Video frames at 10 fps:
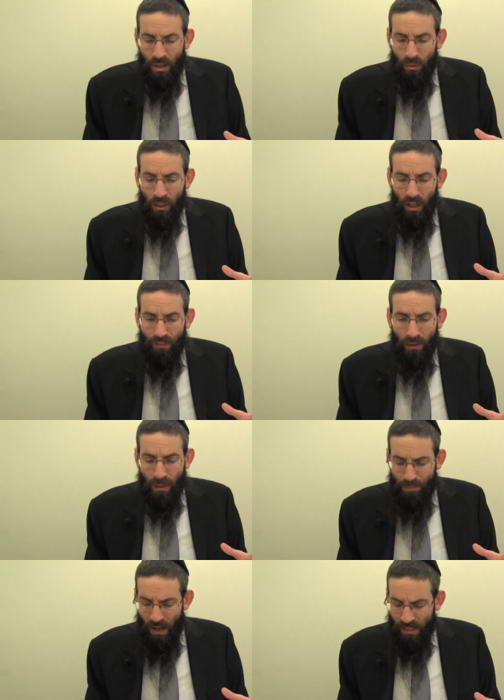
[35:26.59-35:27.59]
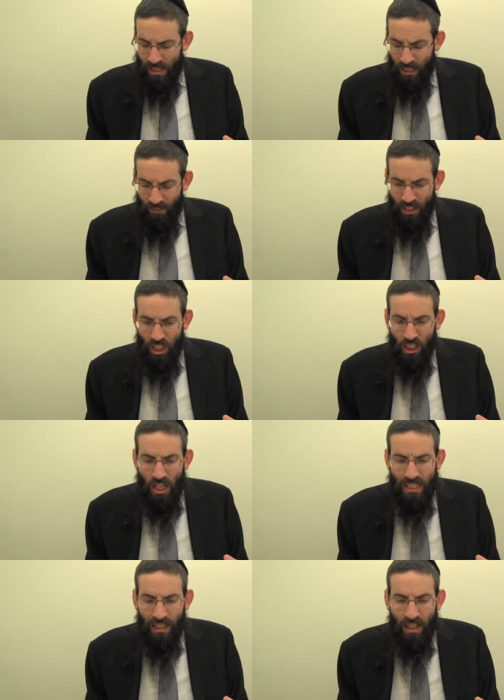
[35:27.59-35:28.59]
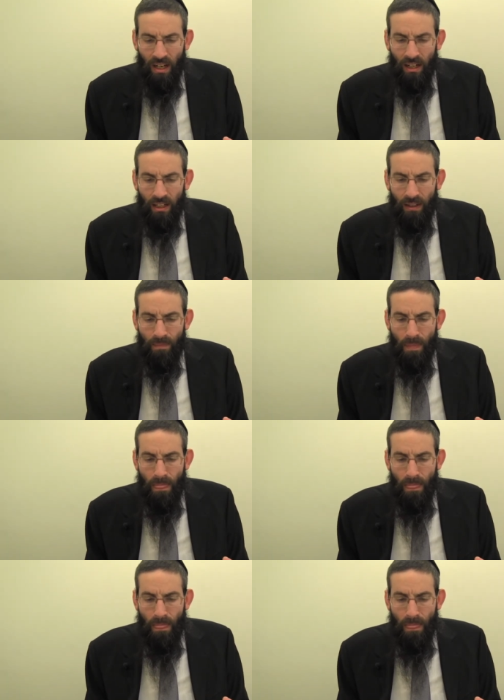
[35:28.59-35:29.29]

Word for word: We learn from the pasuk of Hashanas Allah,